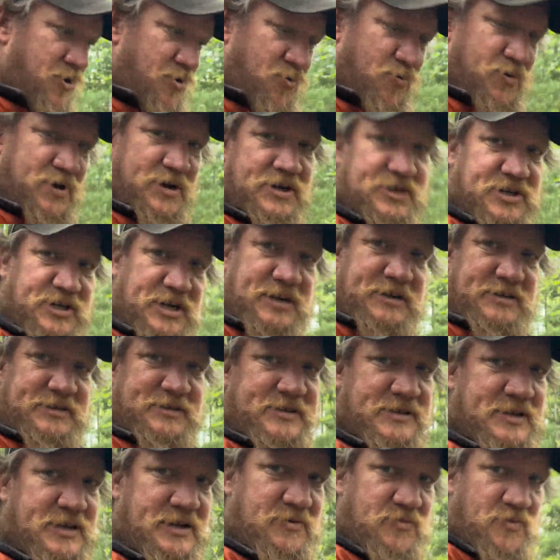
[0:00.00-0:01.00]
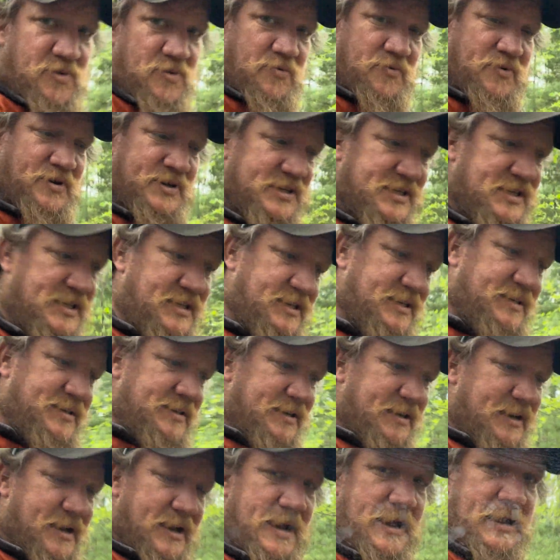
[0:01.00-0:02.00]
we shall see what we see
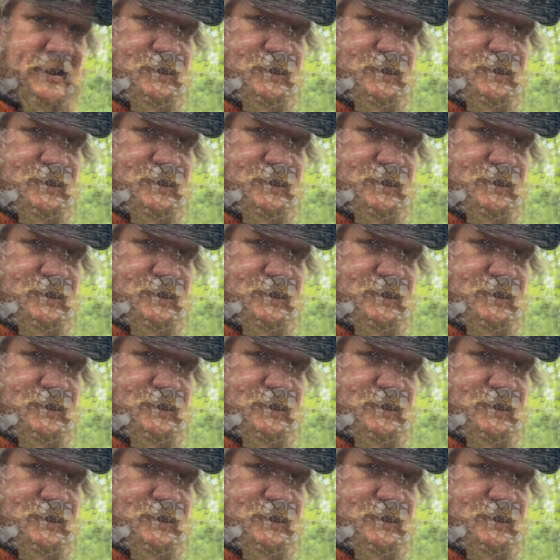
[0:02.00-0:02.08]
today.